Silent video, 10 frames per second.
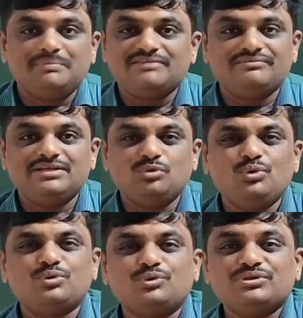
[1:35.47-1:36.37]
But we
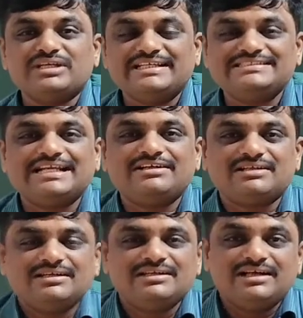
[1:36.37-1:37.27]
don't know the
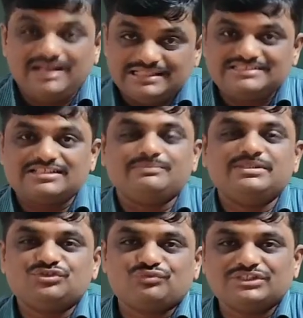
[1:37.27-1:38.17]
exact answer
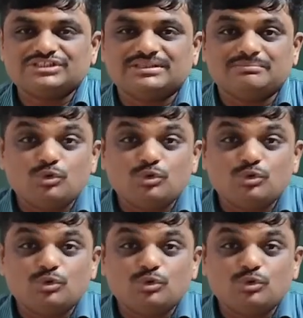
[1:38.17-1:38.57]
of this question,